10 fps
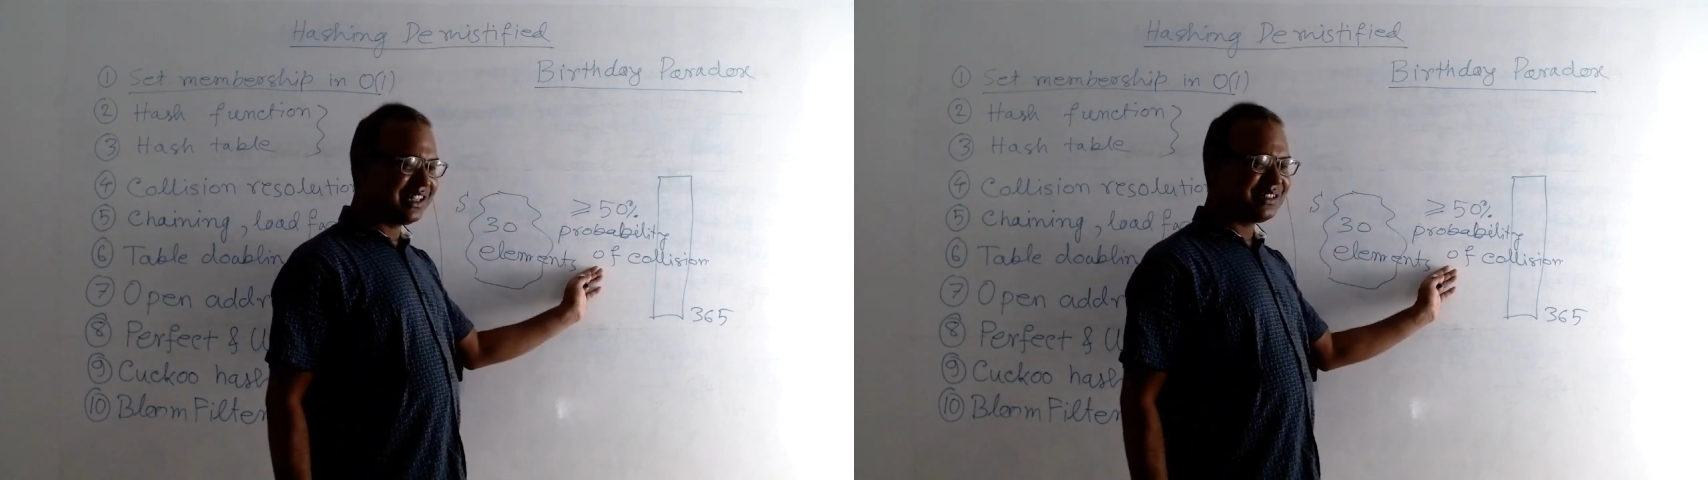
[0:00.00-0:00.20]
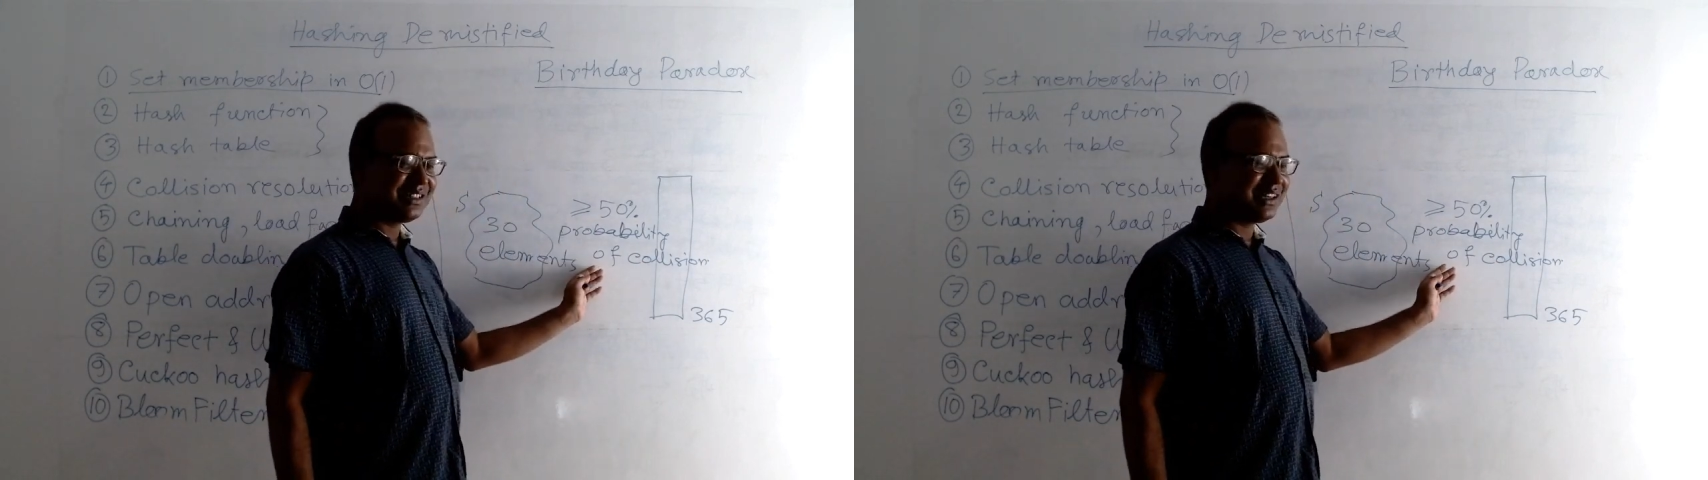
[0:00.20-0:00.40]

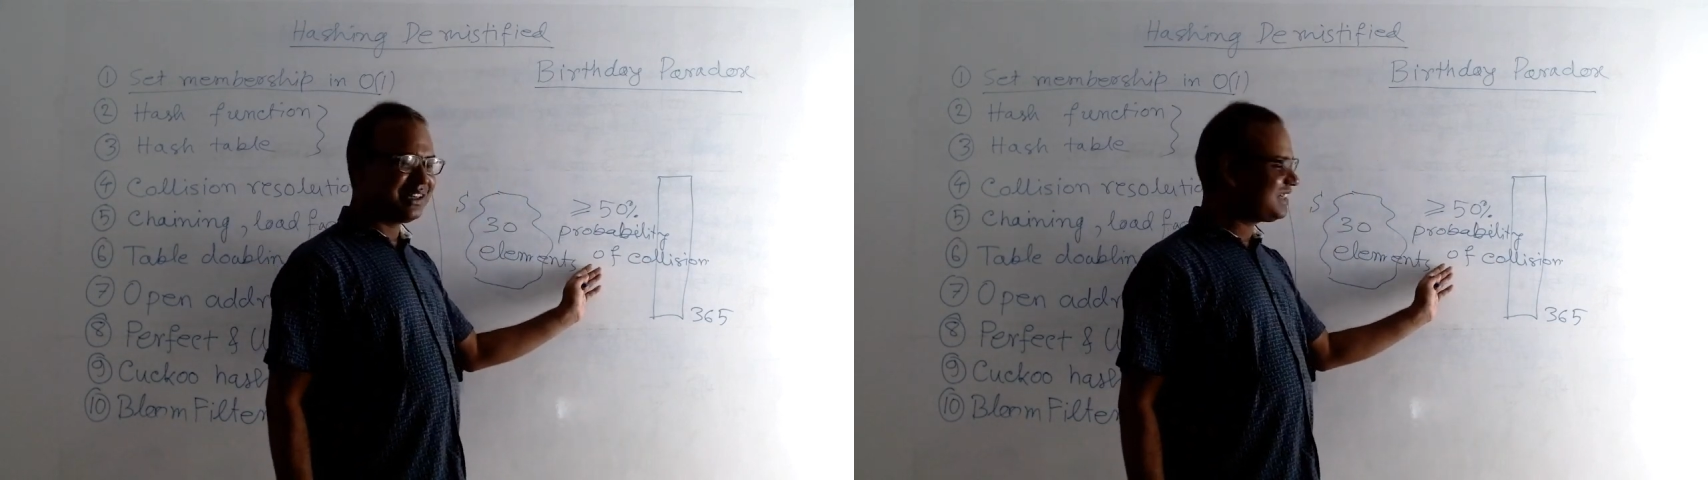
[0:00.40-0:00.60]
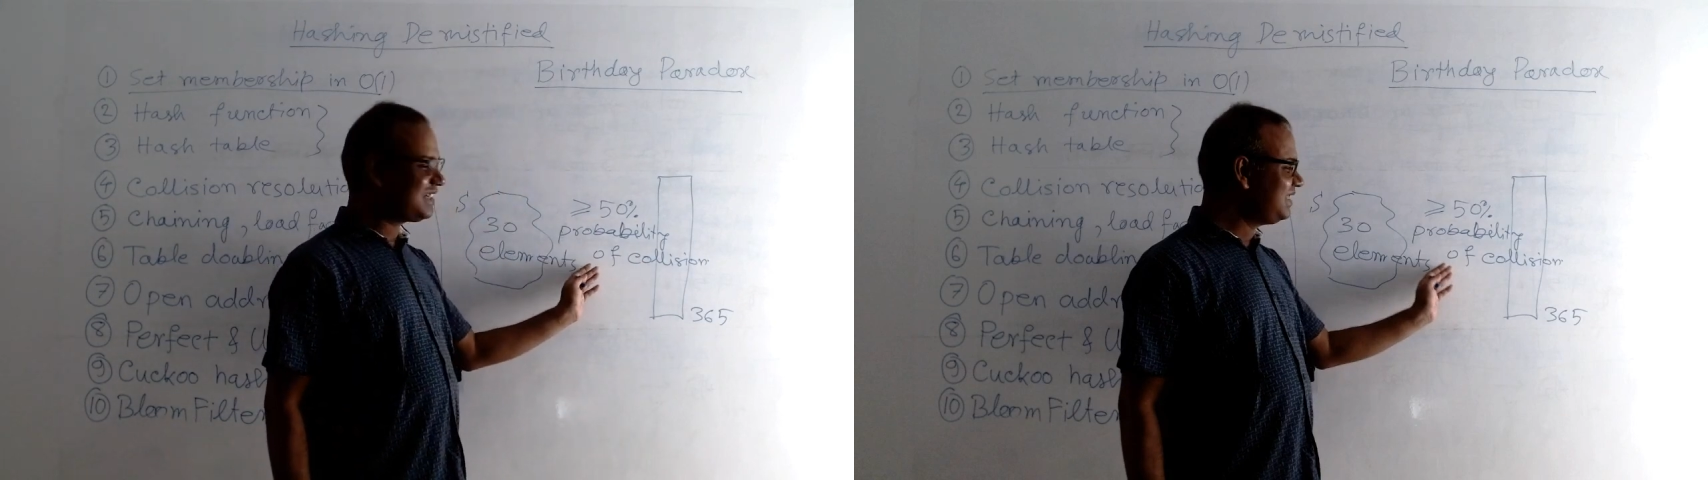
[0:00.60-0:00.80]

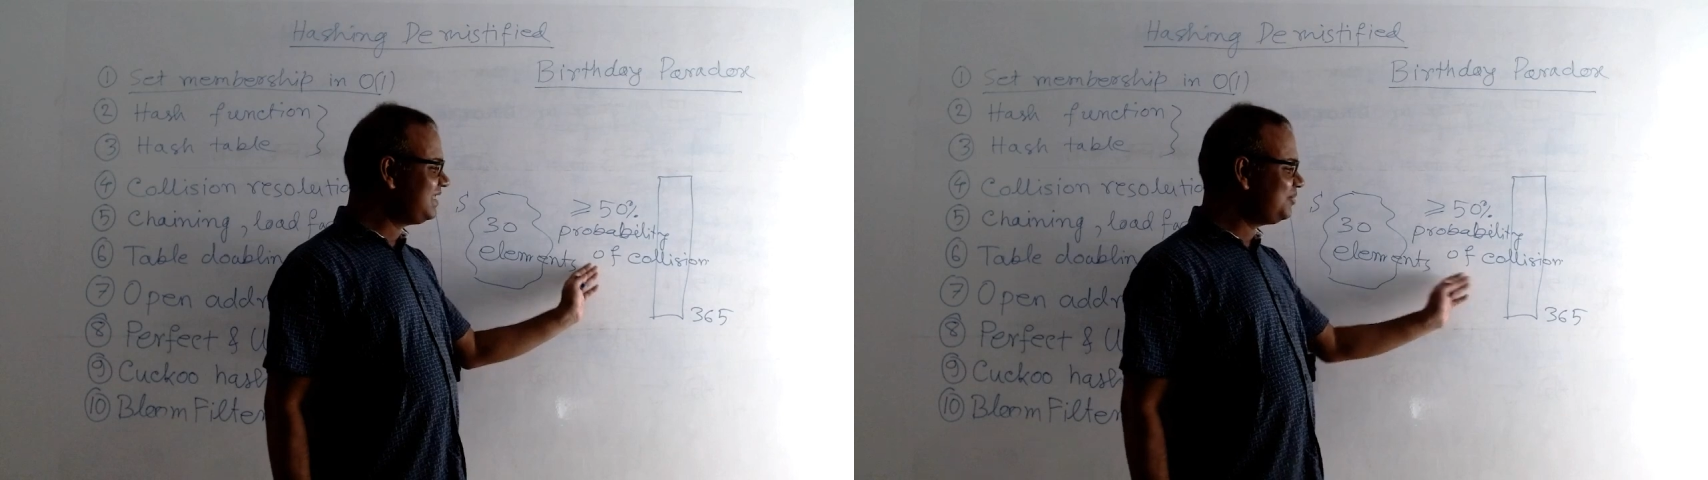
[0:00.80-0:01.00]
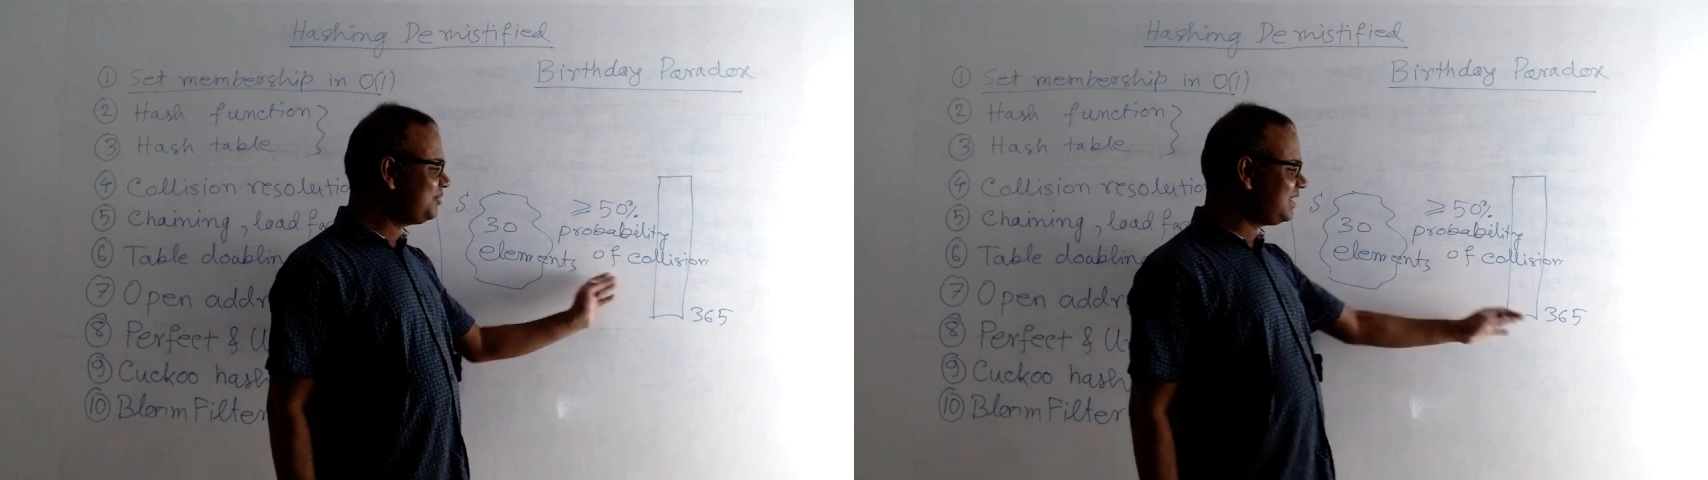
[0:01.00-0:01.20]
function,
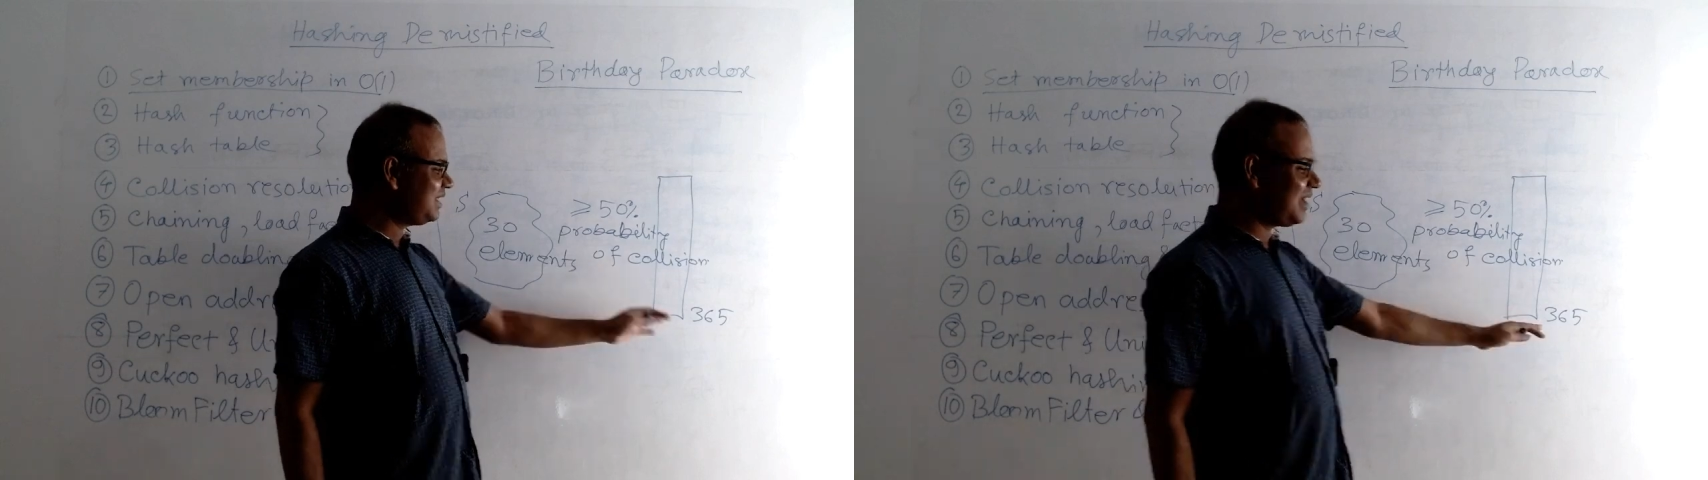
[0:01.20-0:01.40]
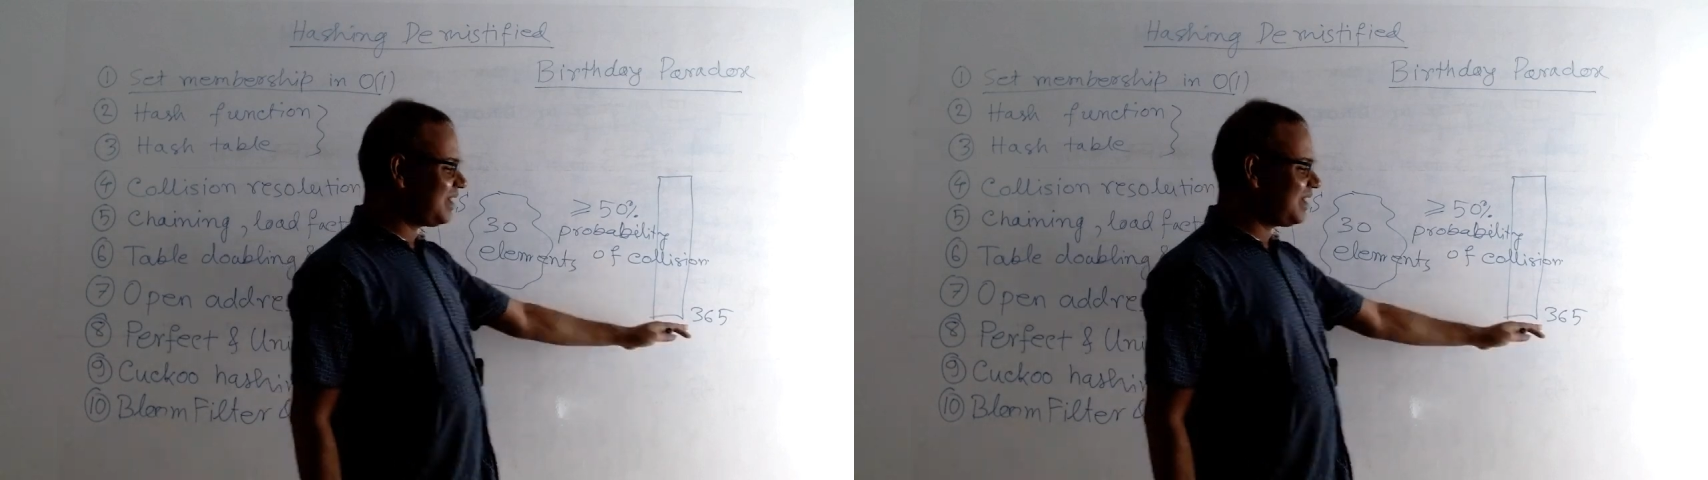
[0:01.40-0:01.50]
we have